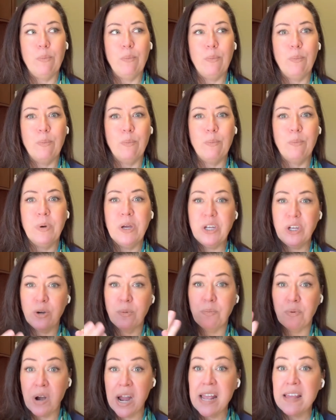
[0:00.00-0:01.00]
but your
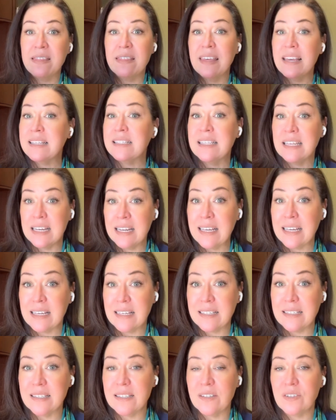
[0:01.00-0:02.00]
brain thinks it
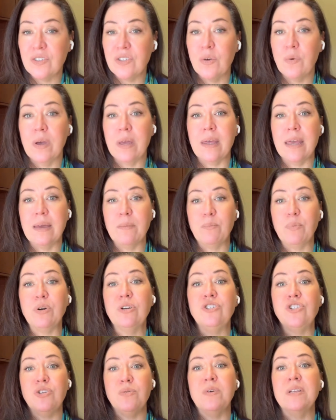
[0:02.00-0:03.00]
is. So it, it
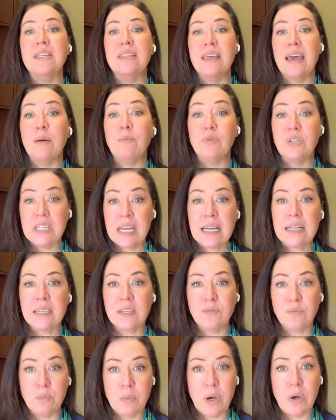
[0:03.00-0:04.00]
puts you into that
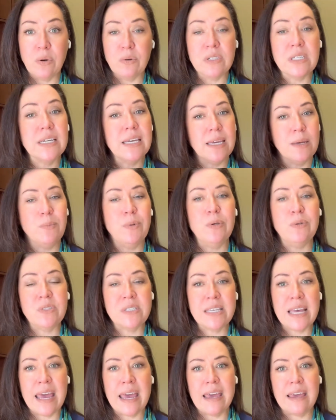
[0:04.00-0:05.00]
protective mode to keep you
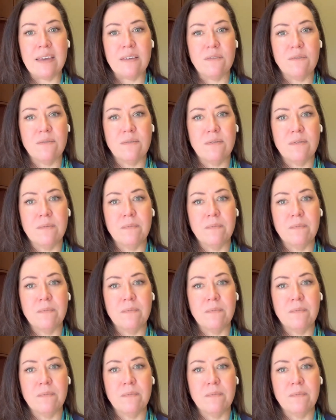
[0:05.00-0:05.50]
safe.